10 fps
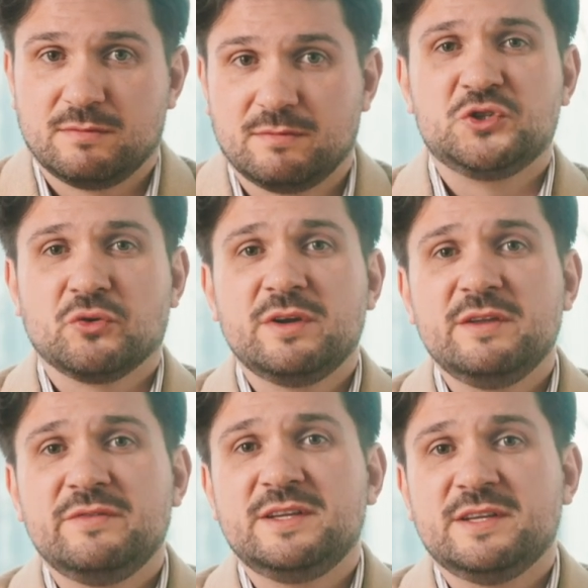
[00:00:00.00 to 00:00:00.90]
Majority
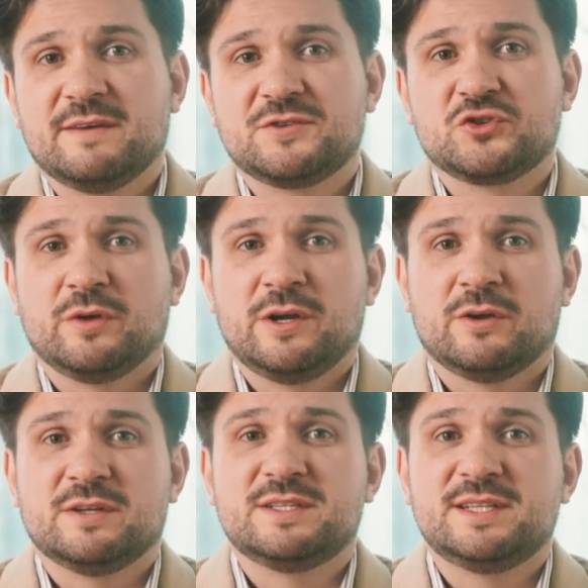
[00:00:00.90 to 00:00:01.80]
of ETFs trade
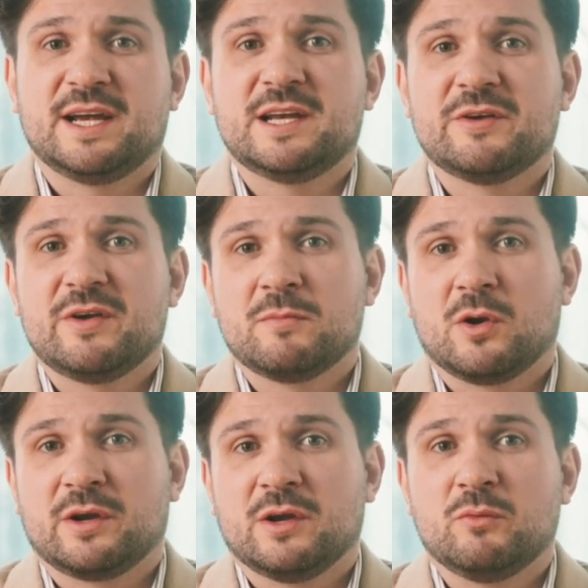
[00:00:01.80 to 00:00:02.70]
on a secondary
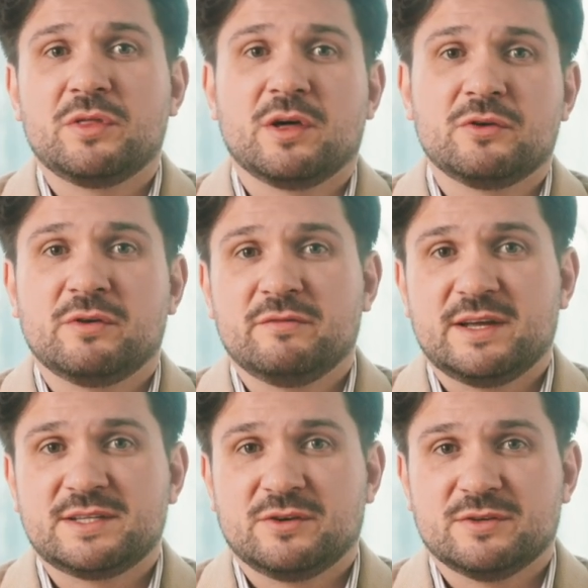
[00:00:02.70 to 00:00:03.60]
market with other
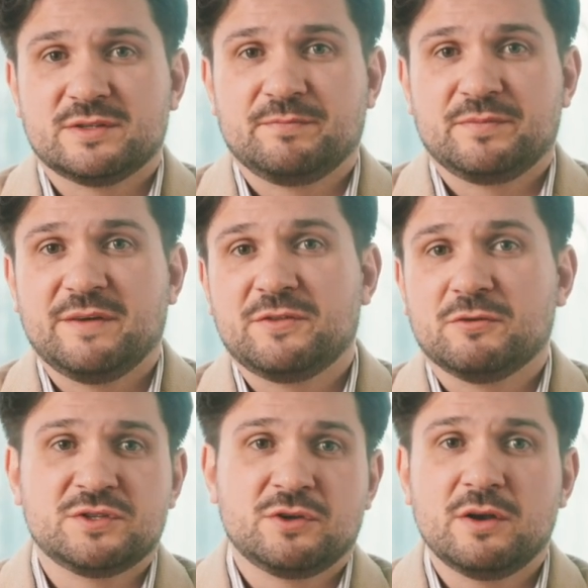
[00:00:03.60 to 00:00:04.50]
investors. If there
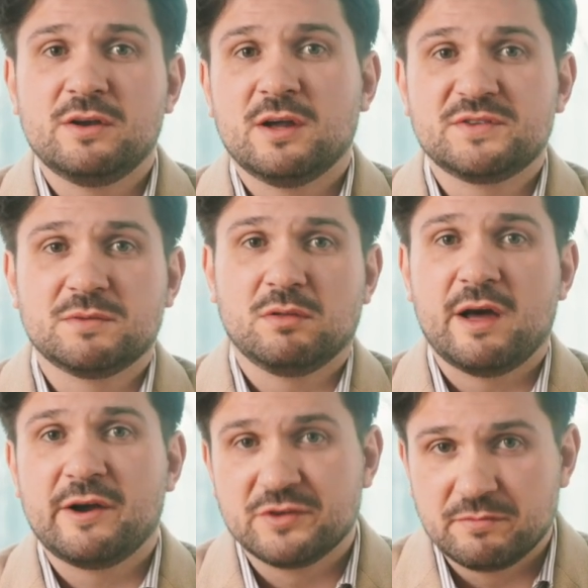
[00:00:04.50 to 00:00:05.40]
is not enough
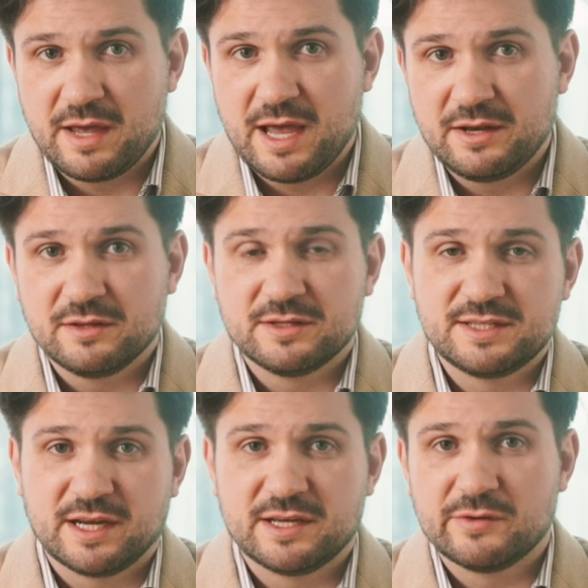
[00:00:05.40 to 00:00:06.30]
supply or demand in the
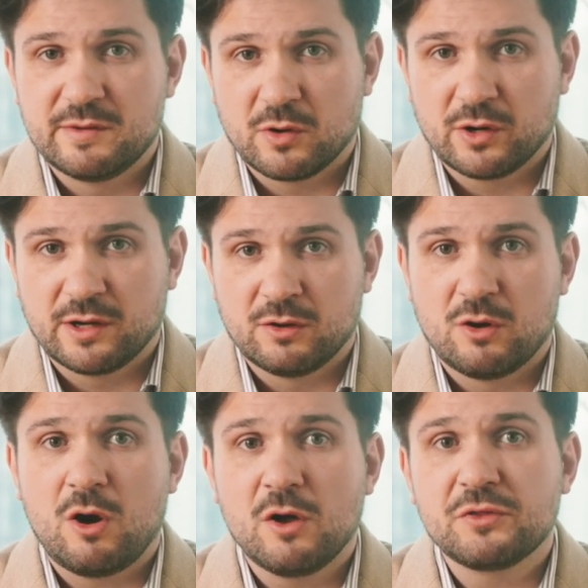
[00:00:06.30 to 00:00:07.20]
secondary market,
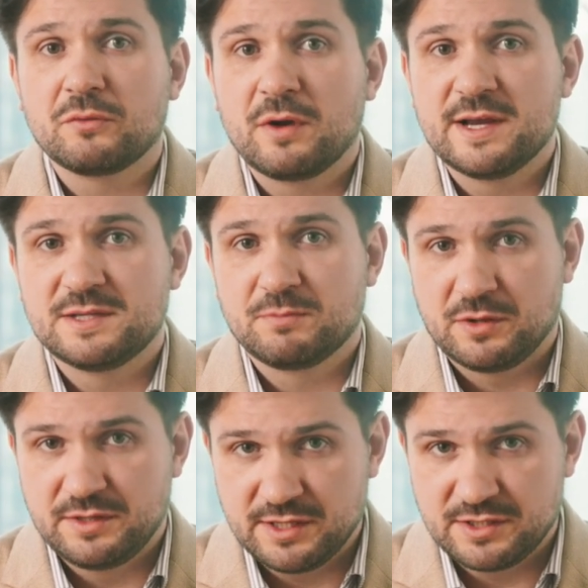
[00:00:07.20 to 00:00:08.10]
authorized
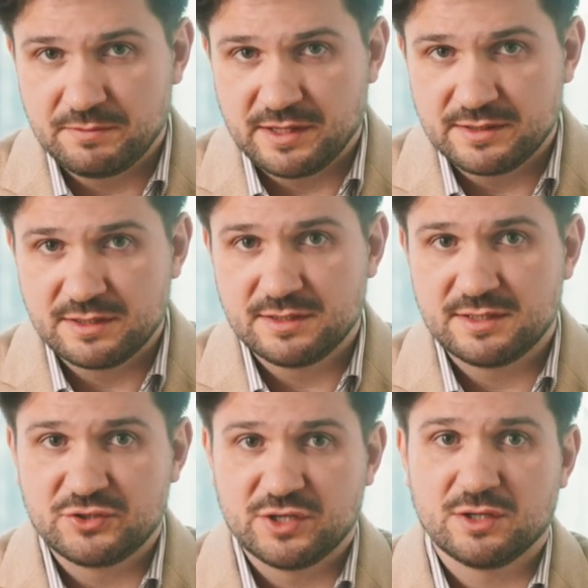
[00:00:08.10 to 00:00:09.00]
participants,
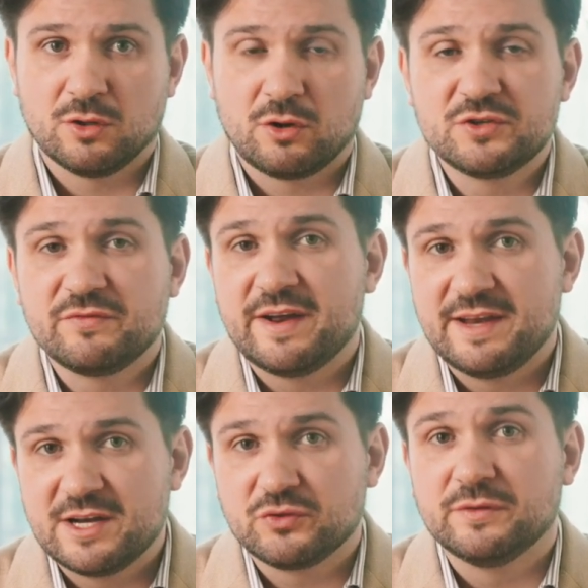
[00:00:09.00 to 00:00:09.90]
such as large
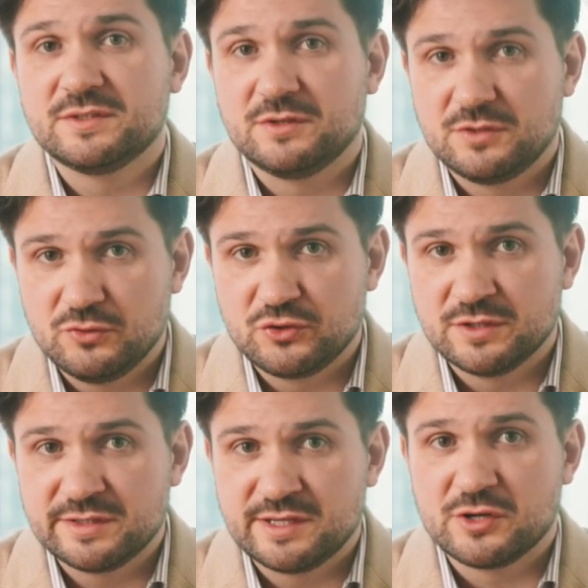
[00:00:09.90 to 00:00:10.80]
financial
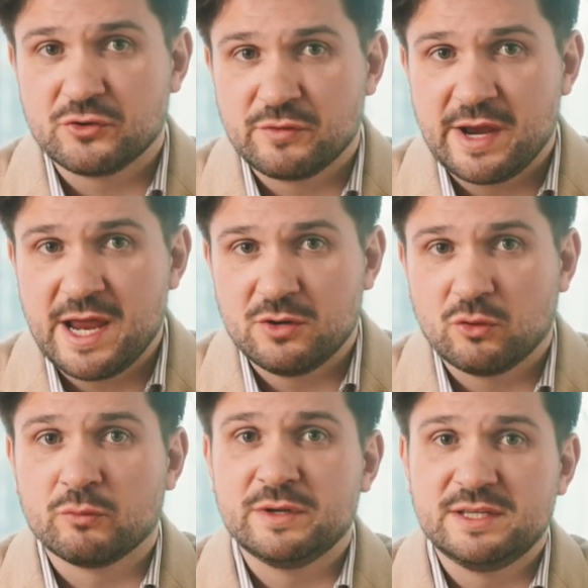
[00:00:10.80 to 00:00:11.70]
institutions, can create
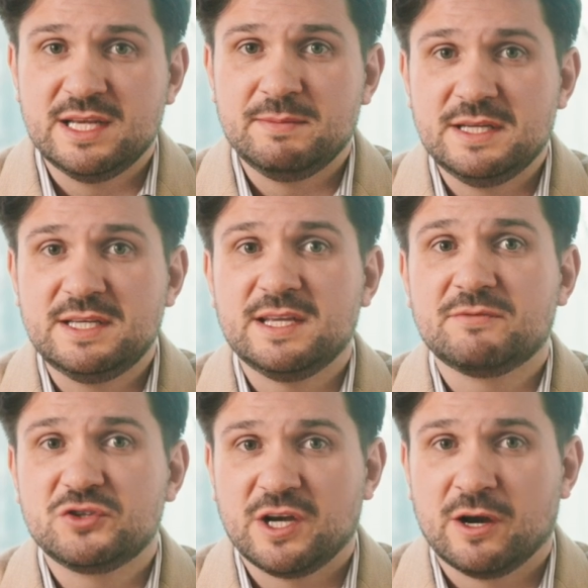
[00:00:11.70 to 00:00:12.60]
or redeem
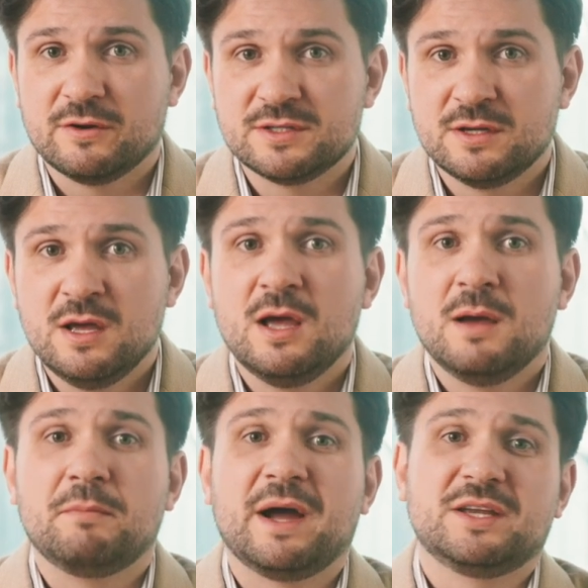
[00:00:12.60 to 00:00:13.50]
ETF shares
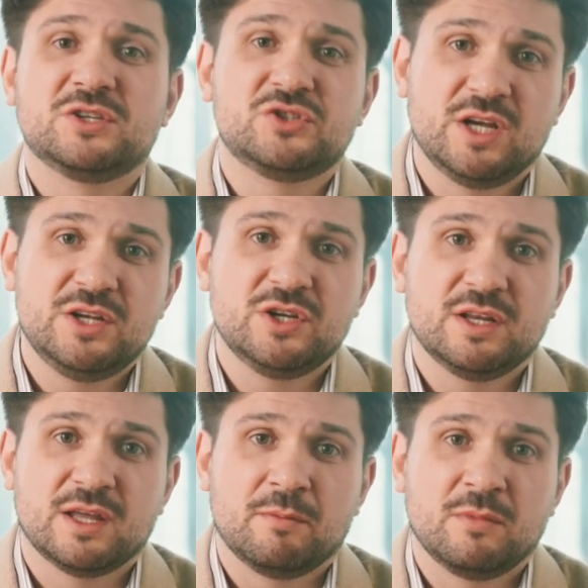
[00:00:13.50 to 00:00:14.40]
by exchanging
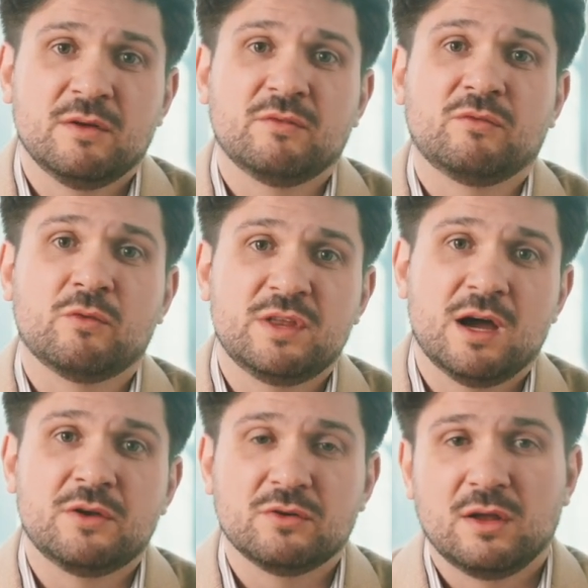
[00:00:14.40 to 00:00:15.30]
them for the
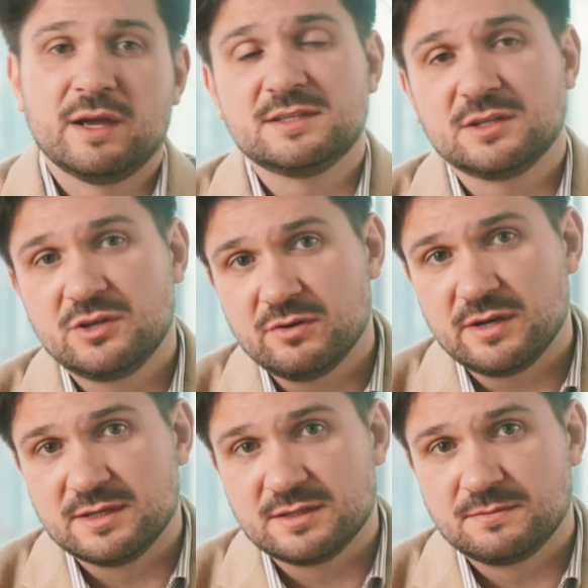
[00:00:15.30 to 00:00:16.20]
underlying
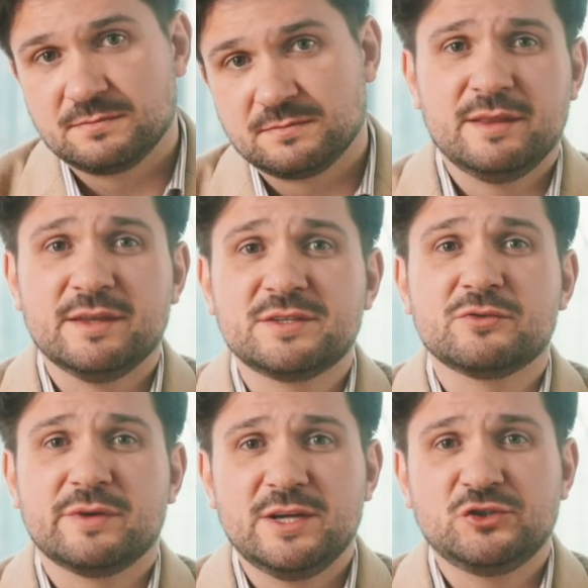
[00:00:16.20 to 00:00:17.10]
securities. This
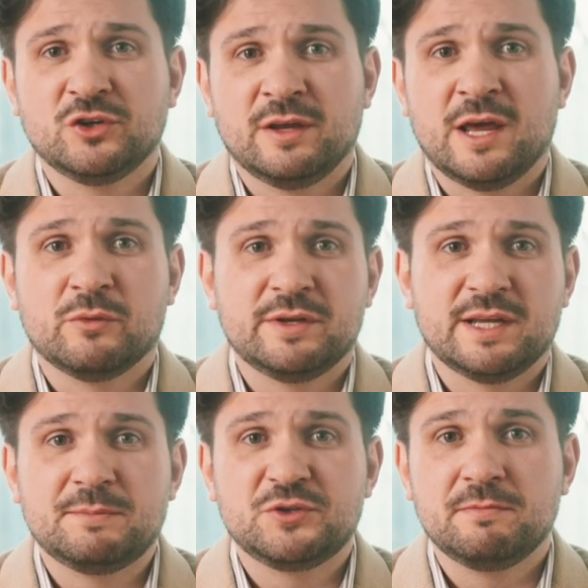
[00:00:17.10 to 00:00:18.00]
creation and
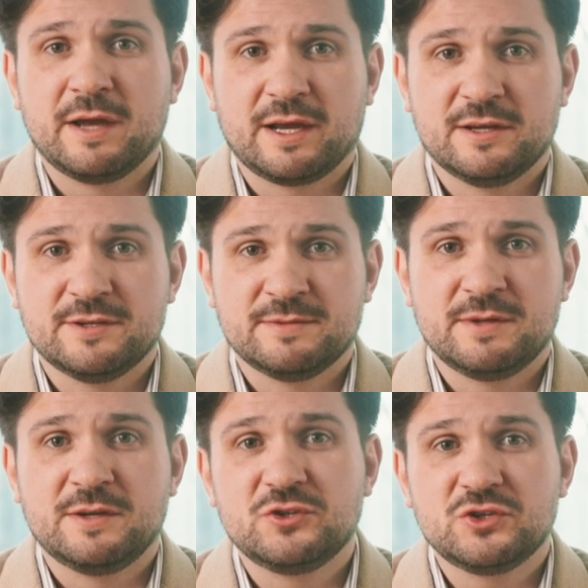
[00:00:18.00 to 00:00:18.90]
redemption mechanism
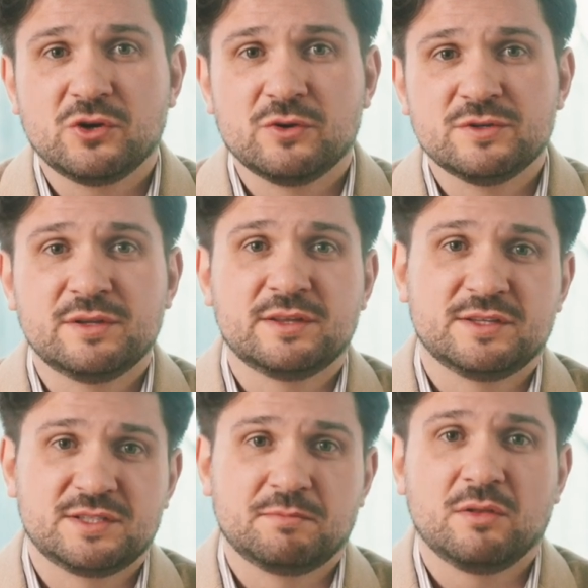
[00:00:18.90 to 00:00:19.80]
ensures that
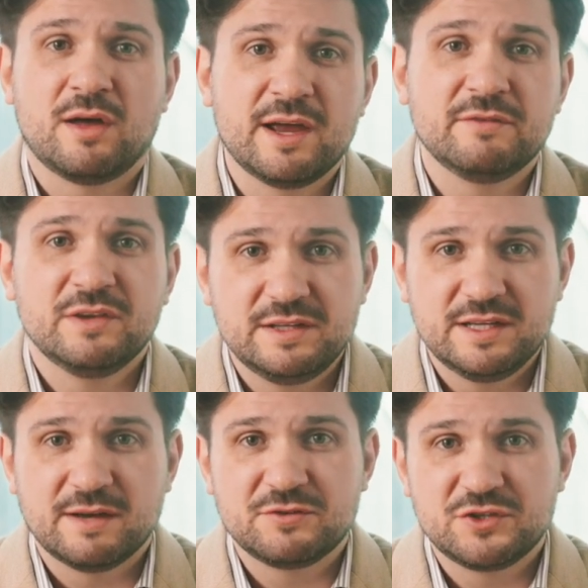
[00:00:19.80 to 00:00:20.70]
the supply of
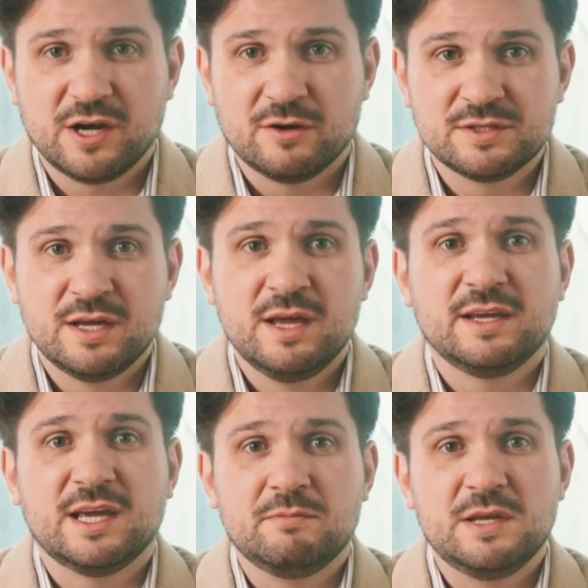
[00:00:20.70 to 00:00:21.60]
ETF shares
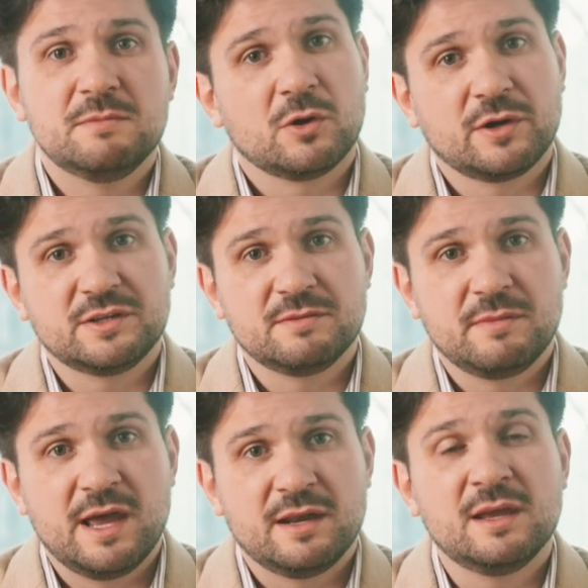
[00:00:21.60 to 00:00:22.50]
can meet market
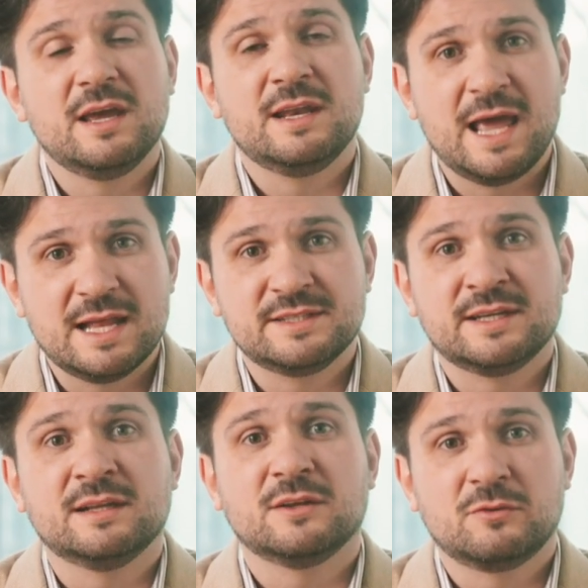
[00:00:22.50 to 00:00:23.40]
demand,
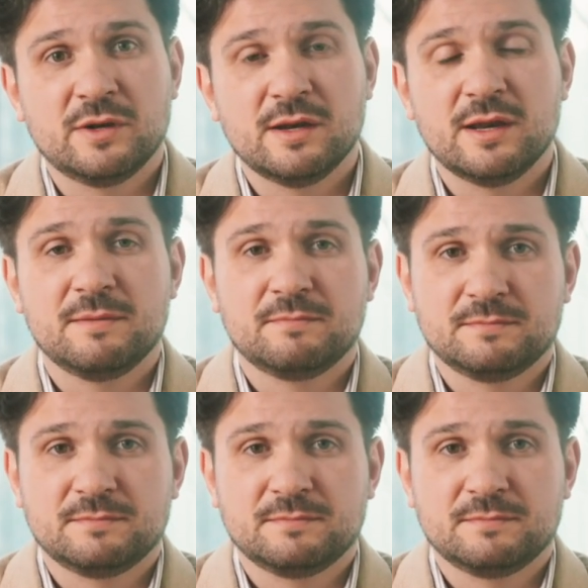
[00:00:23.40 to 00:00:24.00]
enhancing liquidity.